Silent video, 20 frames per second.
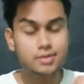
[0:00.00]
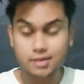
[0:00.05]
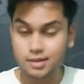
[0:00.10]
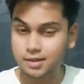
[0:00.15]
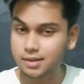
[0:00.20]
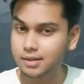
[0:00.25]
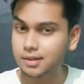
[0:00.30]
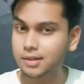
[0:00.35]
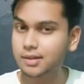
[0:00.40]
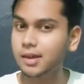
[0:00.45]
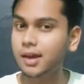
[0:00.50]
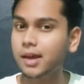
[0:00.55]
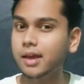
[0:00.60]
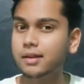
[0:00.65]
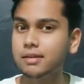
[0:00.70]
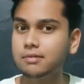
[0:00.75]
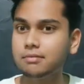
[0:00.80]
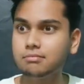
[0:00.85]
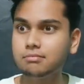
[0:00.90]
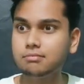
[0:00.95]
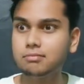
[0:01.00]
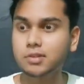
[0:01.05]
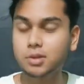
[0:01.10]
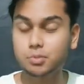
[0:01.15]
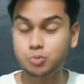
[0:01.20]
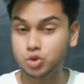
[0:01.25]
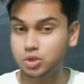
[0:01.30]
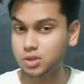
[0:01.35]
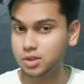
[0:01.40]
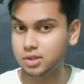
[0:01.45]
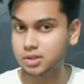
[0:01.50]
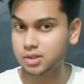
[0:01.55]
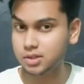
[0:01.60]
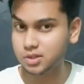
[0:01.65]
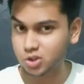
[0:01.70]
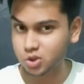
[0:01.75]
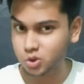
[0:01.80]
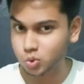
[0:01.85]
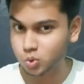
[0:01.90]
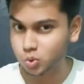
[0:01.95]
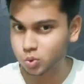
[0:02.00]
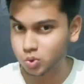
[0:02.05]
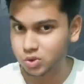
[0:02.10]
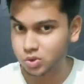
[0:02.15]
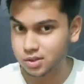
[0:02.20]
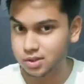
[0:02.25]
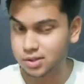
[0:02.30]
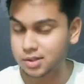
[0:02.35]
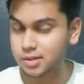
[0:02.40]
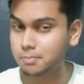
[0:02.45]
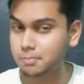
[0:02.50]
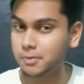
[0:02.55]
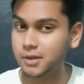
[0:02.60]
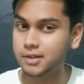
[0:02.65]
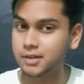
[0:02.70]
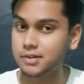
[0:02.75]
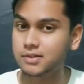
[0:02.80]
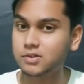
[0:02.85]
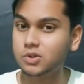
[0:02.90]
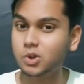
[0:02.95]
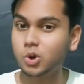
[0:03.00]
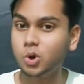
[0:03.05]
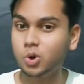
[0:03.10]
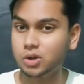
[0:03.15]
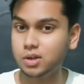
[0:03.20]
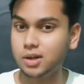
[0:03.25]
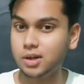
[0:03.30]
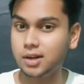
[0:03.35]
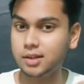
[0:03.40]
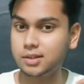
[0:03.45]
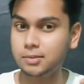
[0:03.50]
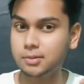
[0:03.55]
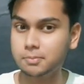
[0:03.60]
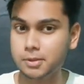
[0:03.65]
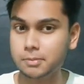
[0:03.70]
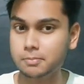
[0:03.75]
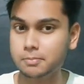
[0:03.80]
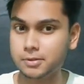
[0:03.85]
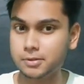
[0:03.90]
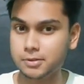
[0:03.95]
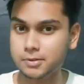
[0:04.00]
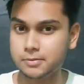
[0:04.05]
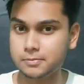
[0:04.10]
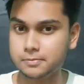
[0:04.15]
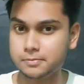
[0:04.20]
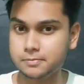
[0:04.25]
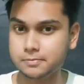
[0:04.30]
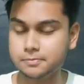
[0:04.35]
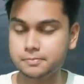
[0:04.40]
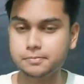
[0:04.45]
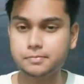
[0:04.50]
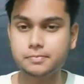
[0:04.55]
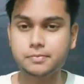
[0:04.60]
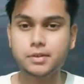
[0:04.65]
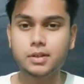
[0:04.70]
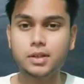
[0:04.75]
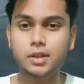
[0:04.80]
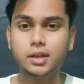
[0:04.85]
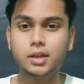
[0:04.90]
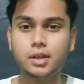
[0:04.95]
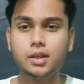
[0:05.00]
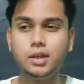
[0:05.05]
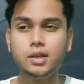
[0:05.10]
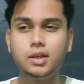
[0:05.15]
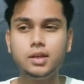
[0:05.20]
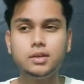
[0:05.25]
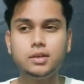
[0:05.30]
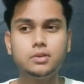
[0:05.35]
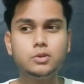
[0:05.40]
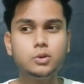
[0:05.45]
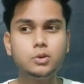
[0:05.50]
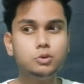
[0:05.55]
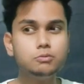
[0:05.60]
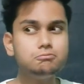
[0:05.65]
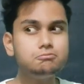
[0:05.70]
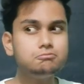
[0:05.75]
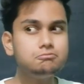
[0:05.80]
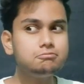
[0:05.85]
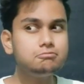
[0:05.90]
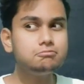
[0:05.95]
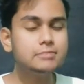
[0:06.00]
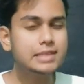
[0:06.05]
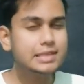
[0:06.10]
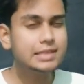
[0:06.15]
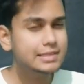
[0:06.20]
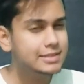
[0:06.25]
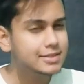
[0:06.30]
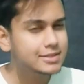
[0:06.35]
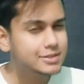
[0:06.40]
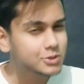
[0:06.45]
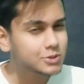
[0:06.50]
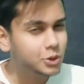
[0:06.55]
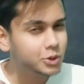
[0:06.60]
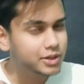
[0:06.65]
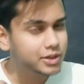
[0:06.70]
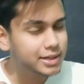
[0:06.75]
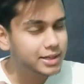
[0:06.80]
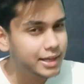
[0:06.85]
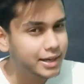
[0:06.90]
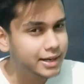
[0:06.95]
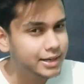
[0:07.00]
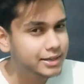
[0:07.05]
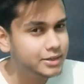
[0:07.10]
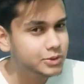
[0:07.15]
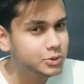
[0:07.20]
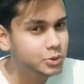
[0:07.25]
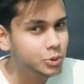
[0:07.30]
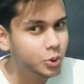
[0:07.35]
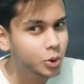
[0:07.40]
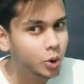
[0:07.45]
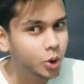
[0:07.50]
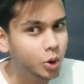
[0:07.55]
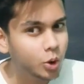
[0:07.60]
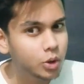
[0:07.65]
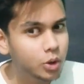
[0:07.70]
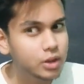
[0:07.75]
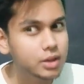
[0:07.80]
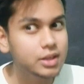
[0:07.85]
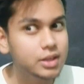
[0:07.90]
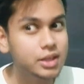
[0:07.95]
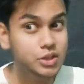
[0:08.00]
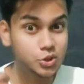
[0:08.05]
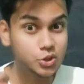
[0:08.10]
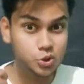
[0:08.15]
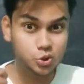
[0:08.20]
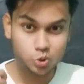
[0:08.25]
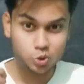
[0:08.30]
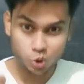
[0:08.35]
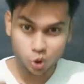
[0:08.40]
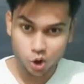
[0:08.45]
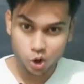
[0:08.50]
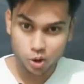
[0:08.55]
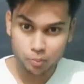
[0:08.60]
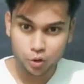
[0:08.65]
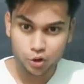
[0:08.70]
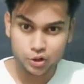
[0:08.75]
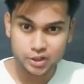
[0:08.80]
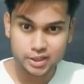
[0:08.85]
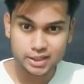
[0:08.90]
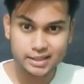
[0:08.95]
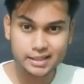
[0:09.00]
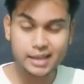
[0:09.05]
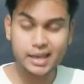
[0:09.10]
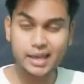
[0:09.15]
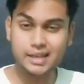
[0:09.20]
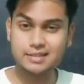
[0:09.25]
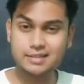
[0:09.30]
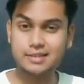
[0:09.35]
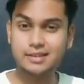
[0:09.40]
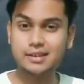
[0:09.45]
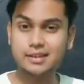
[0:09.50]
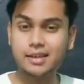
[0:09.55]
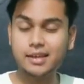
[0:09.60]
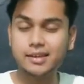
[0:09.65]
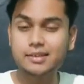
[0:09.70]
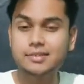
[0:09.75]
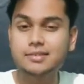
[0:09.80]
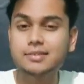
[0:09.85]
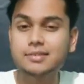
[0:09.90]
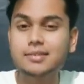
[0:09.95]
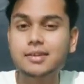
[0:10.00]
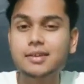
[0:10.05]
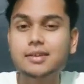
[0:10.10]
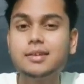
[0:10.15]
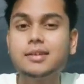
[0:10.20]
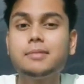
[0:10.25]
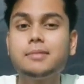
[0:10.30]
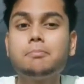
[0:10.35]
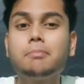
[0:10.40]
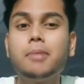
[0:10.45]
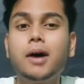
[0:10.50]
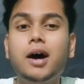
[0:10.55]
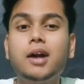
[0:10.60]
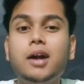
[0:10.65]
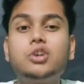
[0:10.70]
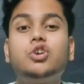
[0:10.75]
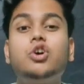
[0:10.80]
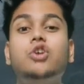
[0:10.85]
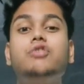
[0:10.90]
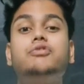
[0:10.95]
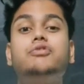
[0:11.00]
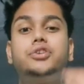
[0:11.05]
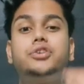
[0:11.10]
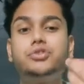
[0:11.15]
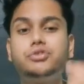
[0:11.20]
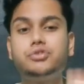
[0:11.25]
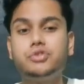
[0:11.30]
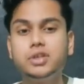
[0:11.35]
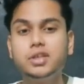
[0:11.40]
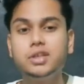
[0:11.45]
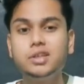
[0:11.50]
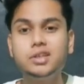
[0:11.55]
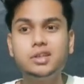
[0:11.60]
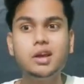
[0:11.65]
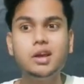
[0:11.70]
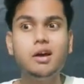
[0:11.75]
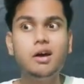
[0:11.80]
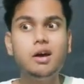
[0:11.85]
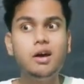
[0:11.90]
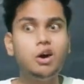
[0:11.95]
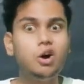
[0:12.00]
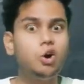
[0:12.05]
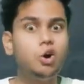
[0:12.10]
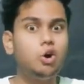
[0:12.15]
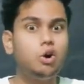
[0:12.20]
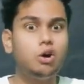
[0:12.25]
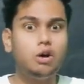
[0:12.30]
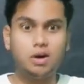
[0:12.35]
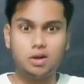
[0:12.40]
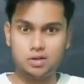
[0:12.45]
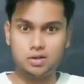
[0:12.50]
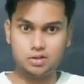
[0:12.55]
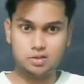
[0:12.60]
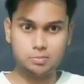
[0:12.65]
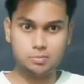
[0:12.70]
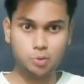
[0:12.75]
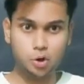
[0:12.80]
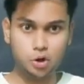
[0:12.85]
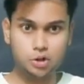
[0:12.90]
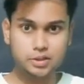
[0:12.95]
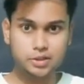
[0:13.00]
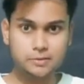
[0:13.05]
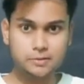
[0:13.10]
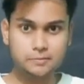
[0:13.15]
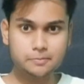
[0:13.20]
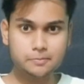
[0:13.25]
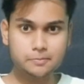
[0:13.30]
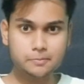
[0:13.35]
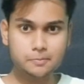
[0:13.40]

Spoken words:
Thinking and communicating too depends on other people. So, is this not correct to call your body as an extended part of a tree or another body?